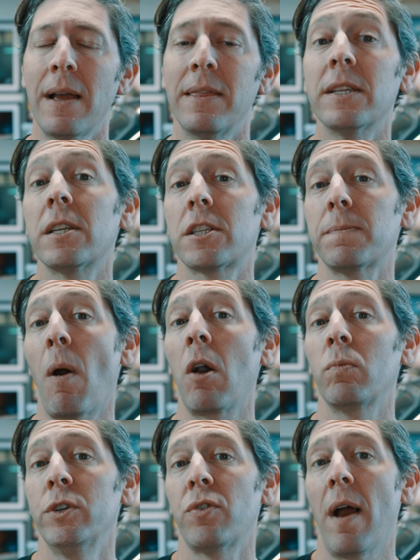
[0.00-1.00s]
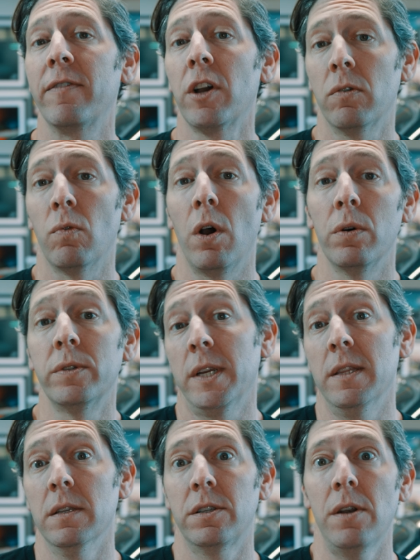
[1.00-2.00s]
This is smart when driving on roads
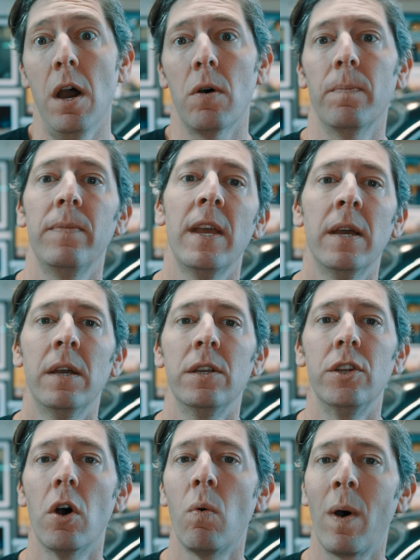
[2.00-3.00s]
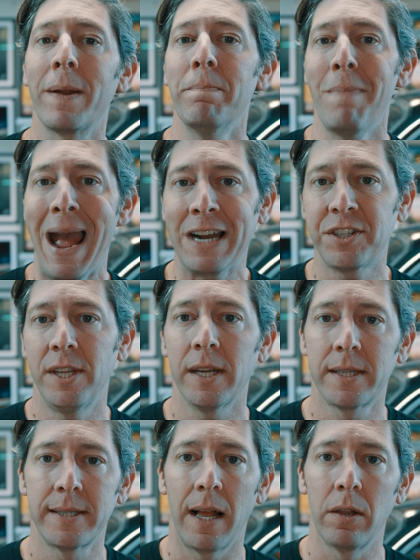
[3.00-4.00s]
in the snow. You don't want to mash the
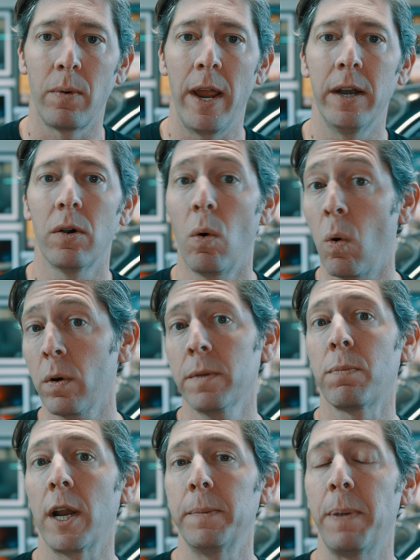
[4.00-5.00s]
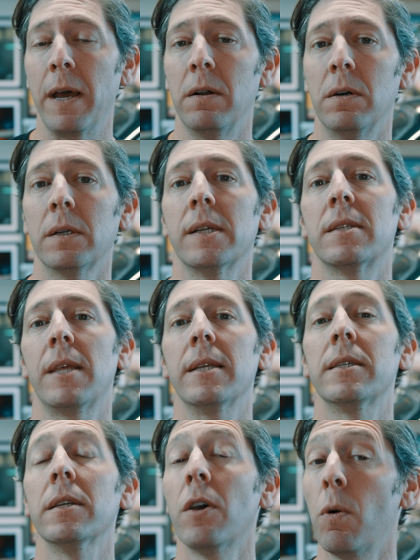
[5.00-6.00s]
accelerator or the brake pedal because
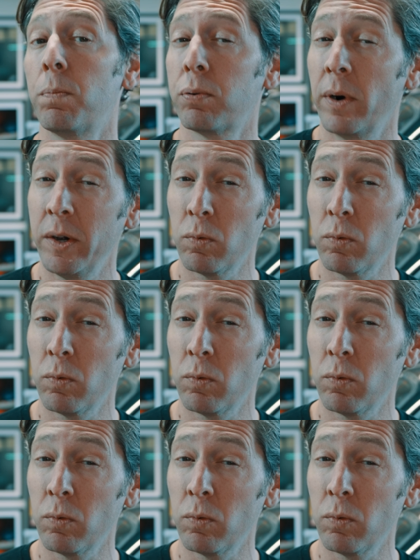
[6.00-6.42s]
things can go pretty